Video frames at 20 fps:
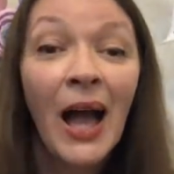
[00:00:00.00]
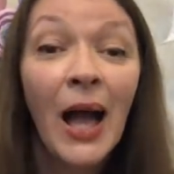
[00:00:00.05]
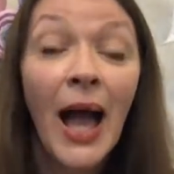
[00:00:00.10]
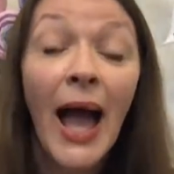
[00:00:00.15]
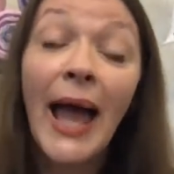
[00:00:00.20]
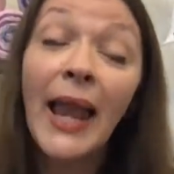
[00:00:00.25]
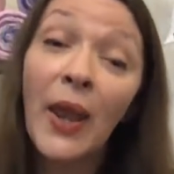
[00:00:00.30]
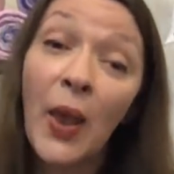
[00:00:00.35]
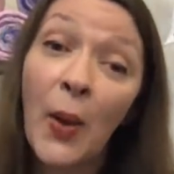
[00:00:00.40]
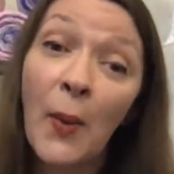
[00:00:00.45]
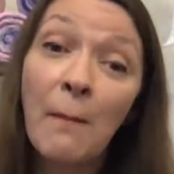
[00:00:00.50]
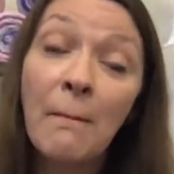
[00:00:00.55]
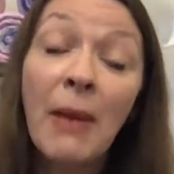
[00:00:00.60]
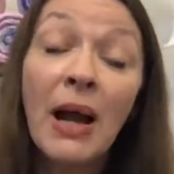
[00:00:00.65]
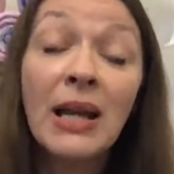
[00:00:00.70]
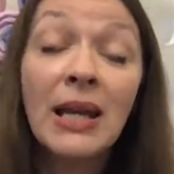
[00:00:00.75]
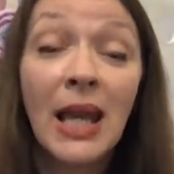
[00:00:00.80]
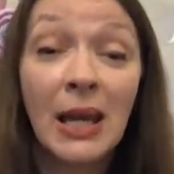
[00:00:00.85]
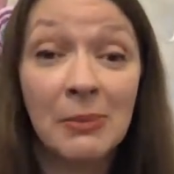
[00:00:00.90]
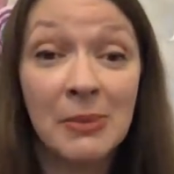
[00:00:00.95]
Hello, my
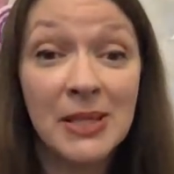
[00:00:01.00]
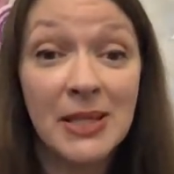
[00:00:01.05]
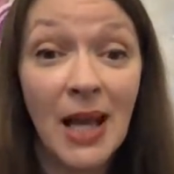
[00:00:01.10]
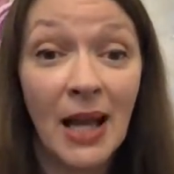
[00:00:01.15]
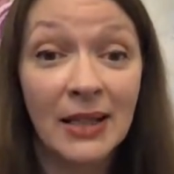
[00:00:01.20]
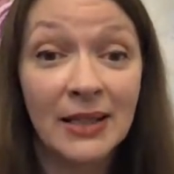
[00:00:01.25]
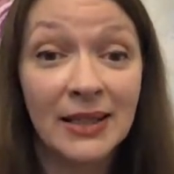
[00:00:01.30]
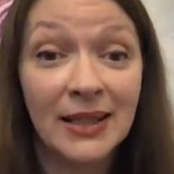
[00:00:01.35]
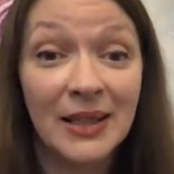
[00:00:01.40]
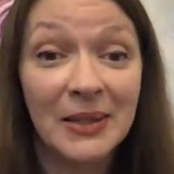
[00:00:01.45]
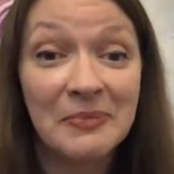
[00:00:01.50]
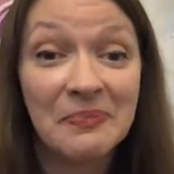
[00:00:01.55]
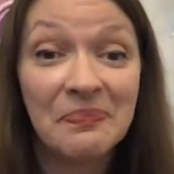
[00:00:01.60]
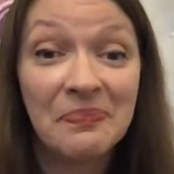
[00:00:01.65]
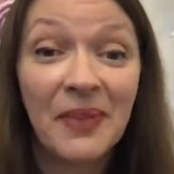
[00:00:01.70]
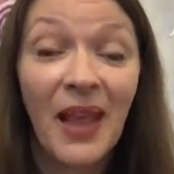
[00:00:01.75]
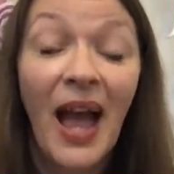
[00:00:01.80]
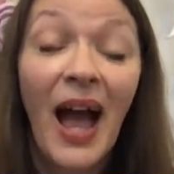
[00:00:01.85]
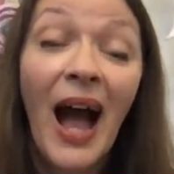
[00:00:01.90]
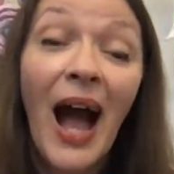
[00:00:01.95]
name is Anja.
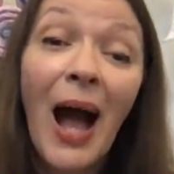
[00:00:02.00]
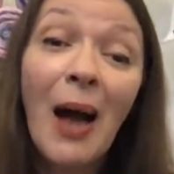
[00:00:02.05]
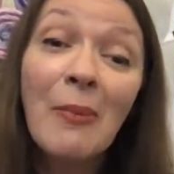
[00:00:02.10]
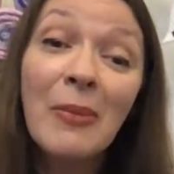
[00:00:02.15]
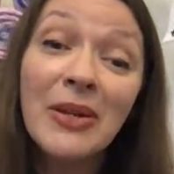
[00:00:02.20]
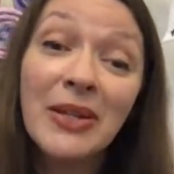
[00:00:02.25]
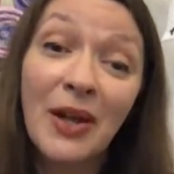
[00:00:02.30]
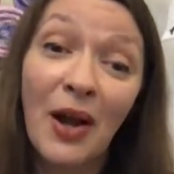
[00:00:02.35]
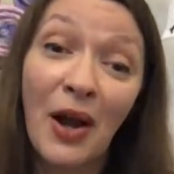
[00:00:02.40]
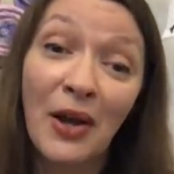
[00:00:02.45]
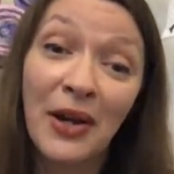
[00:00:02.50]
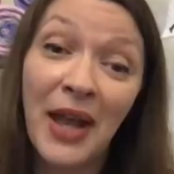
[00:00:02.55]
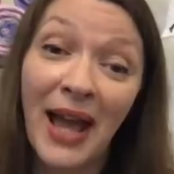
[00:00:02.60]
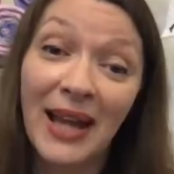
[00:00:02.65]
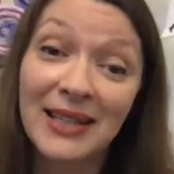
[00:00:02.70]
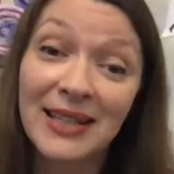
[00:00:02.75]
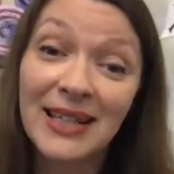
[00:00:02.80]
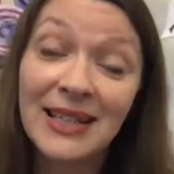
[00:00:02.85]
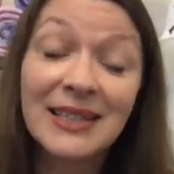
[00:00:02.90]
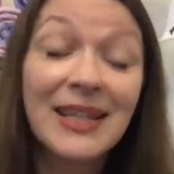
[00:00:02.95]
I'm a yarn
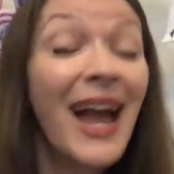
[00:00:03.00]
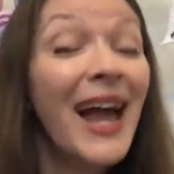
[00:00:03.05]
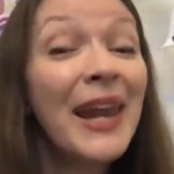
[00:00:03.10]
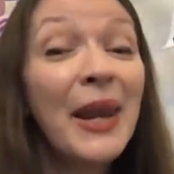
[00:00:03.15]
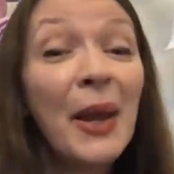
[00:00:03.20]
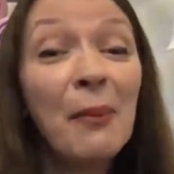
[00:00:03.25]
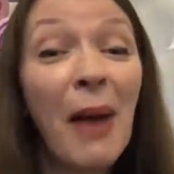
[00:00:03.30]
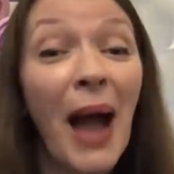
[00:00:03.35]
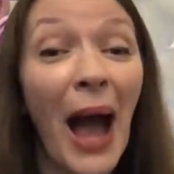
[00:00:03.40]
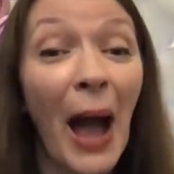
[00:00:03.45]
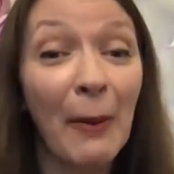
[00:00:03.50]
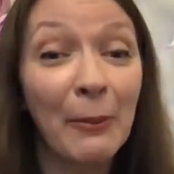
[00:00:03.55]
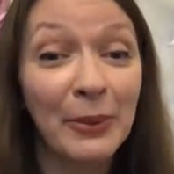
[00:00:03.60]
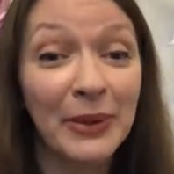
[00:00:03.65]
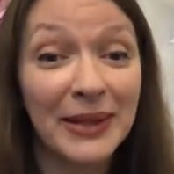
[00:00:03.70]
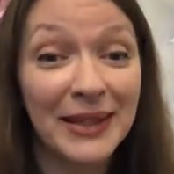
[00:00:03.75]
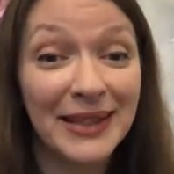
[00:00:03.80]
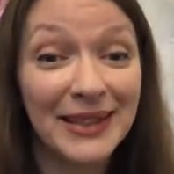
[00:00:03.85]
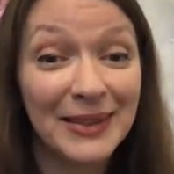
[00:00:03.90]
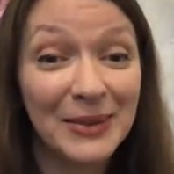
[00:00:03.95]
addict and I'm
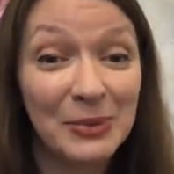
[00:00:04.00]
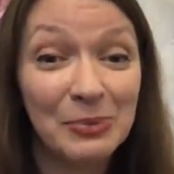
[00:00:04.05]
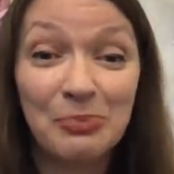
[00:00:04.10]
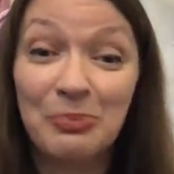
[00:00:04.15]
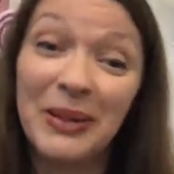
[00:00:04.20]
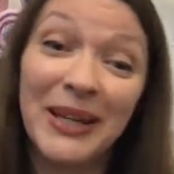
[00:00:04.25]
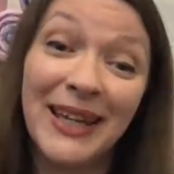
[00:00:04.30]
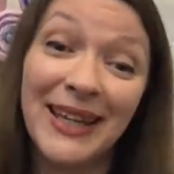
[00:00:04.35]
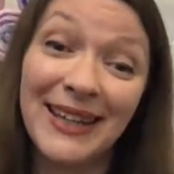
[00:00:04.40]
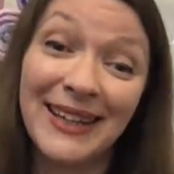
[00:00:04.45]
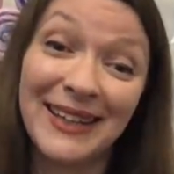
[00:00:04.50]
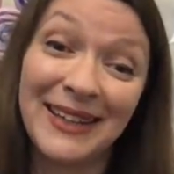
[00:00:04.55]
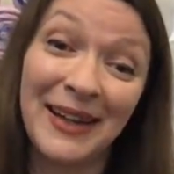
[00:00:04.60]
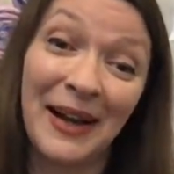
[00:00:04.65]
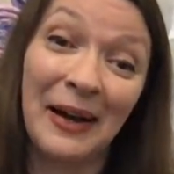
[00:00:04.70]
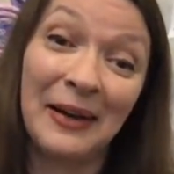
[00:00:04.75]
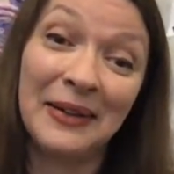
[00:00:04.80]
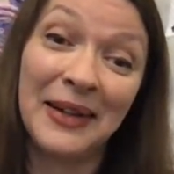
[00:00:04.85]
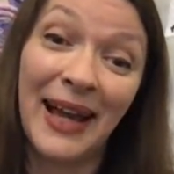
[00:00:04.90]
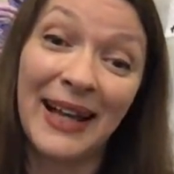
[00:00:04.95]
happy being a
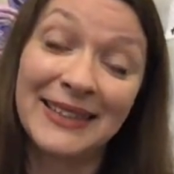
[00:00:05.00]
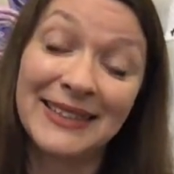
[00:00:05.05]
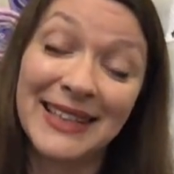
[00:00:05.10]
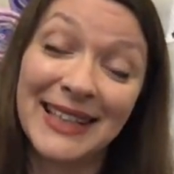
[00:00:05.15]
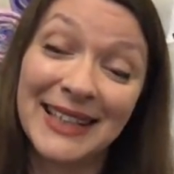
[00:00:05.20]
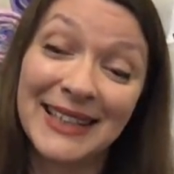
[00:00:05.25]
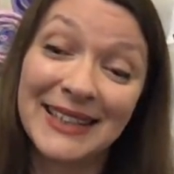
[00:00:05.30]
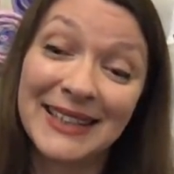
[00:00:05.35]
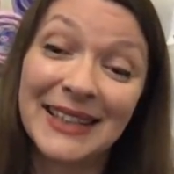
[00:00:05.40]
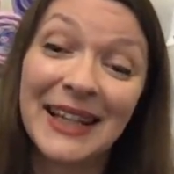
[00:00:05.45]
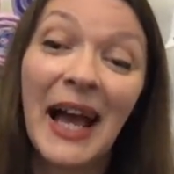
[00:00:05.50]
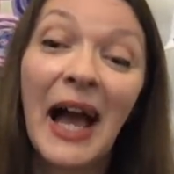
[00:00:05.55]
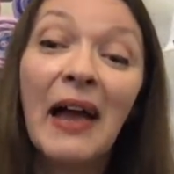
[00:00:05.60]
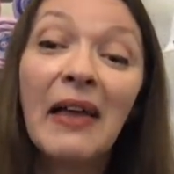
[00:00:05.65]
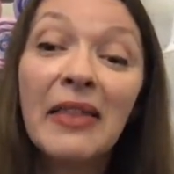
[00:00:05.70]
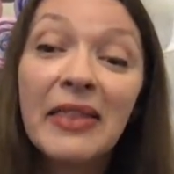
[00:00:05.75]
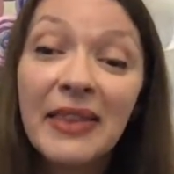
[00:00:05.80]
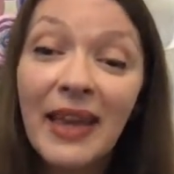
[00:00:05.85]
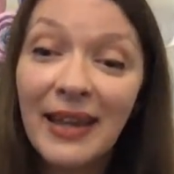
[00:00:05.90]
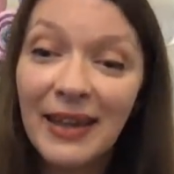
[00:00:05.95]
yarn addict.
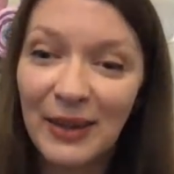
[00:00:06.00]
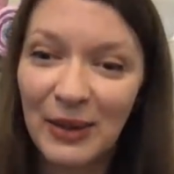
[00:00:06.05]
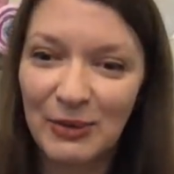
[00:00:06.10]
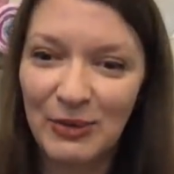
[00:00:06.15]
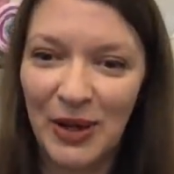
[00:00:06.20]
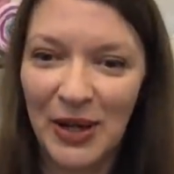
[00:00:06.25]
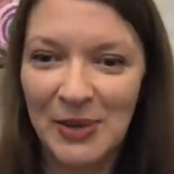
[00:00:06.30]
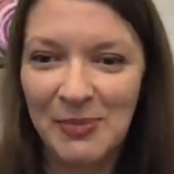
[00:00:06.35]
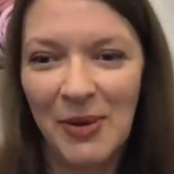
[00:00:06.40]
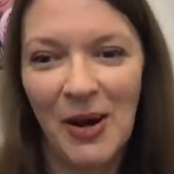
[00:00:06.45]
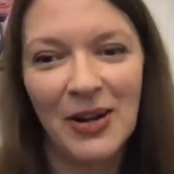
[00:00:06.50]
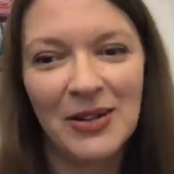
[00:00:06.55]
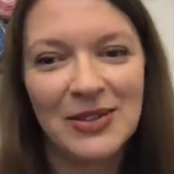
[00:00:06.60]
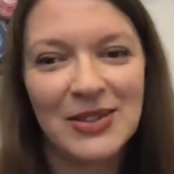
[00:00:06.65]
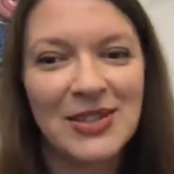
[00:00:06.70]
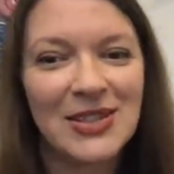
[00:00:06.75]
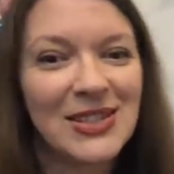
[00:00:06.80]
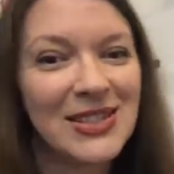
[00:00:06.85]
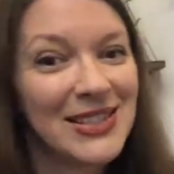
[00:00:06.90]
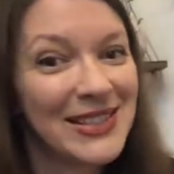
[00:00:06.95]
Thank you very
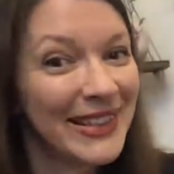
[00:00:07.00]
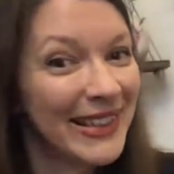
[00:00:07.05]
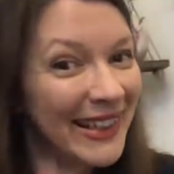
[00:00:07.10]
much.